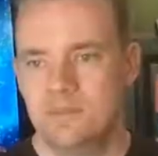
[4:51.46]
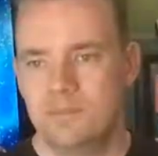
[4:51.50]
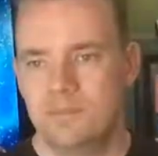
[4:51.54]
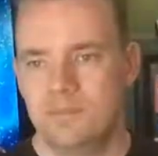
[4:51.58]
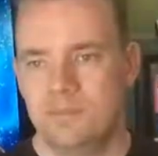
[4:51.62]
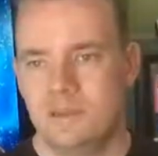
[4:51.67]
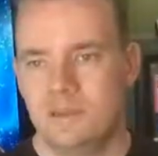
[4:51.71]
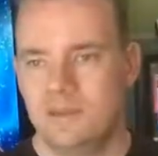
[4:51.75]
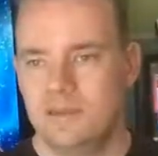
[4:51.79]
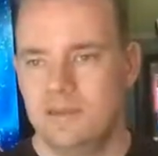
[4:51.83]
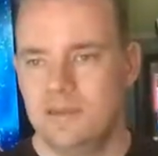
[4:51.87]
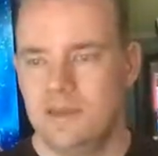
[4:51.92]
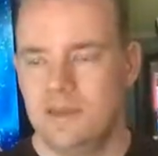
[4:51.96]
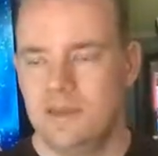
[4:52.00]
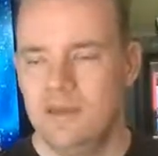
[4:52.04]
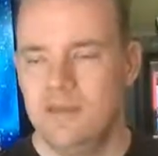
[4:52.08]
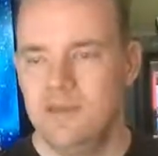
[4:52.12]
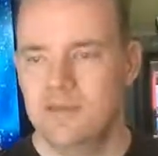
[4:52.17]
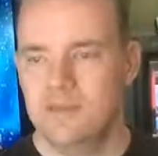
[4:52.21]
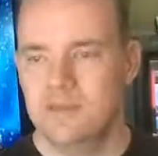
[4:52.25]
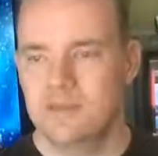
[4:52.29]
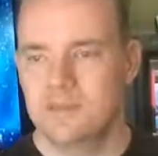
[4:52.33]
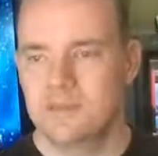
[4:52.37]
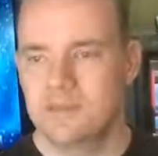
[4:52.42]
and playing
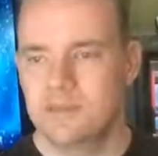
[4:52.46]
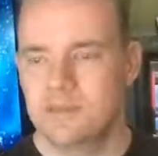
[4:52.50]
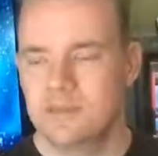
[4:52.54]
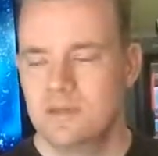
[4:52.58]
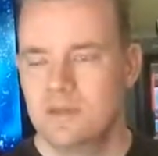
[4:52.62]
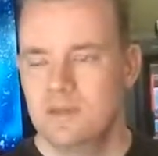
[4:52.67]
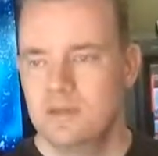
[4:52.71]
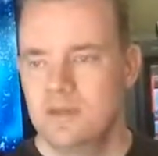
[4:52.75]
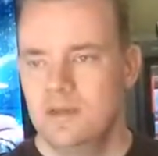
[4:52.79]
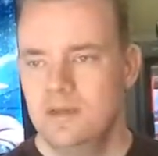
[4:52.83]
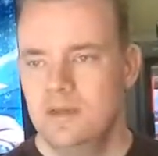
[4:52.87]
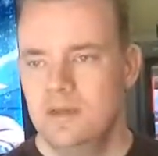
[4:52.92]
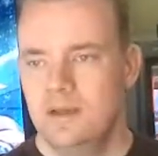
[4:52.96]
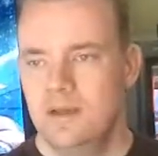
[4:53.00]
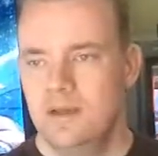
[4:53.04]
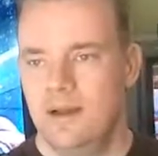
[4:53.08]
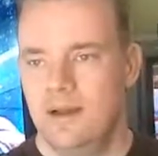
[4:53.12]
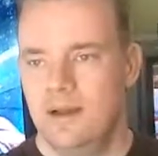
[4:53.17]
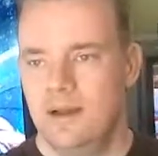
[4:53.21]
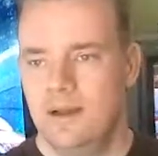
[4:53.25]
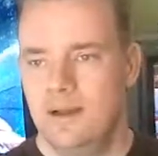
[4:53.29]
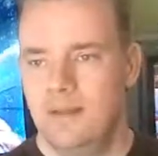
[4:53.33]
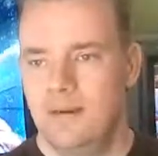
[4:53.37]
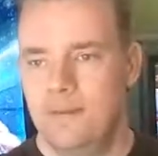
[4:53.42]
games.
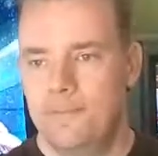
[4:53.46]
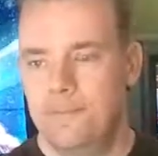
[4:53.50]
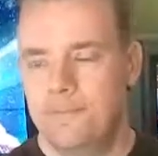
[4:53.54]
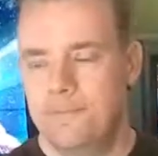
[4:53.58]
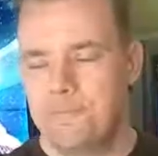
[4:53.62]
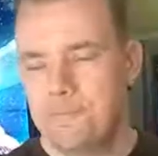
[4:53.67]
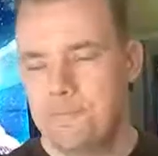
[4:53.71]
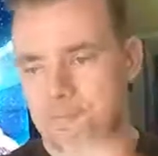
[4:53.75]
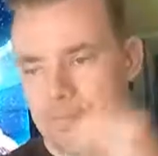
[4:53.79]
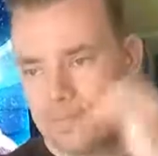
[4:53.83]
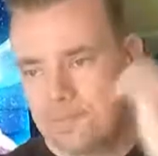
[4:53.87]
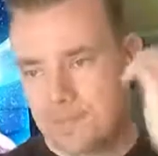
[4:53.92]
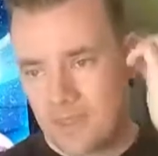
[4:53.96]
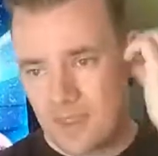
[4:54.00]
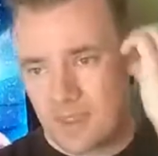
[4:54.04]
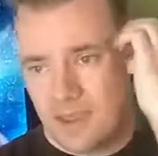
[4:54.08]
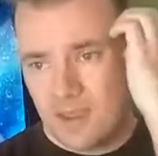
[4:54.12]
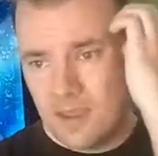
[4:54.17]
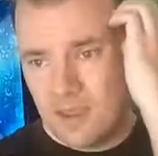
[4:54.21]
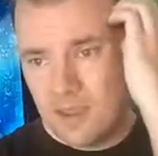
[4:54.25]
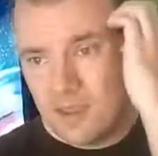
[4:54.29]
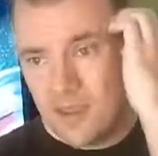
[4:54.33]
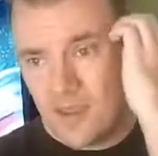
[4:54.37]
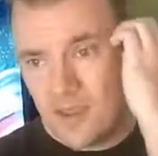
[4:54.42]
I
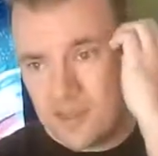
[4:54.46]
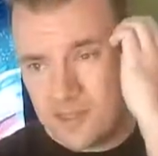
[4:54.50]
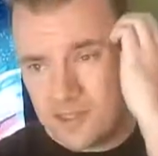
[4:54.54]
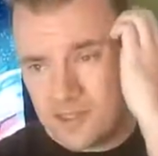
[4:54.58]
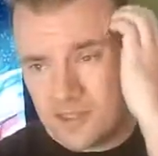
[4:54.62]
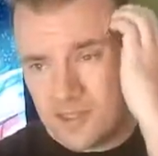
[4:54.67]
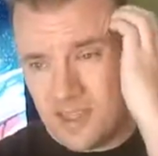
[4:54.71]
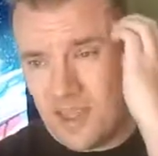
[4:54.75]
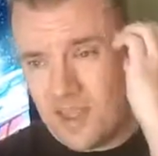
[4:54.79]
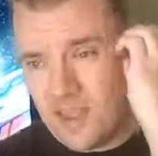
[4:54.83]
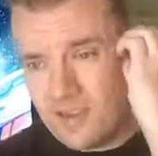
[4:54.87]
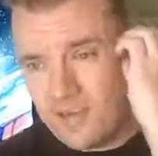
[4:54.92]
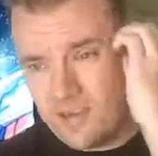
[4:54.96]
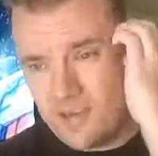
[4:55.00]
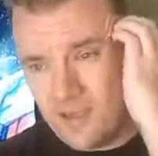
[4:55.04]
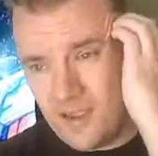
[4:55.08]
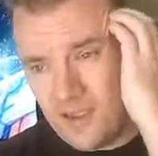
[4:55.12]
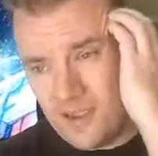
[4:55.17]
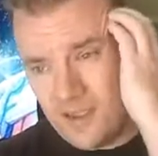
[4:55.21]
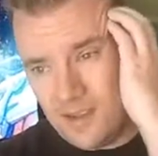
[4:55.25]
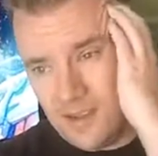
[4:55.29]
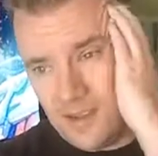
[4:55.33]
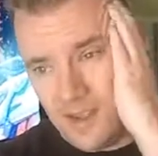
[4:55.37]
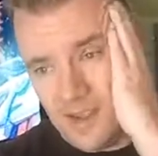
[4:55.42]
actually have
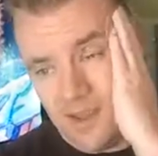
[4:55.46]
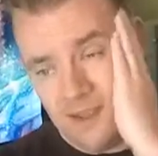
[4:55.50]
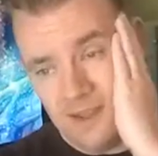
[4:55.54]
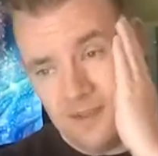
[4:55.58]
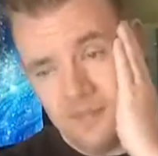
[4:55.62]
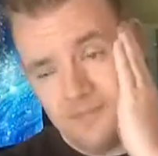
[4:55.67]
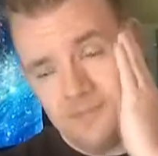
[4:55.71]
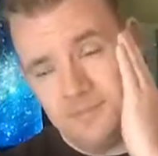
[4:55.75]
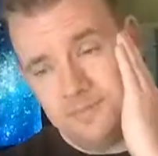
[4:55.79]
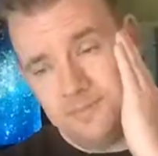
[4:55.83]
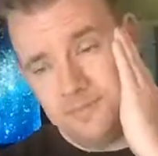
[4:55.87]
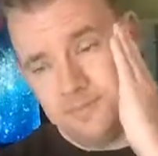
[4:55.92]
a